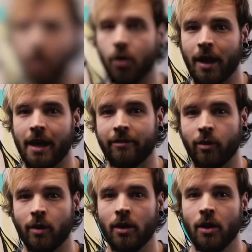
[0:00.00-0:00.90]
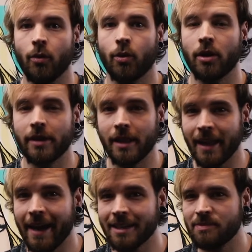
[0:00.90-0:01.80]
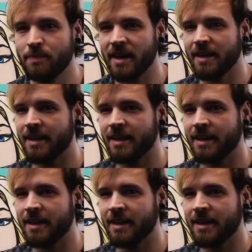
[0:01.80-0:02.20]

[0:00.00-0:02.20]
Okay everyone, we're on the last bit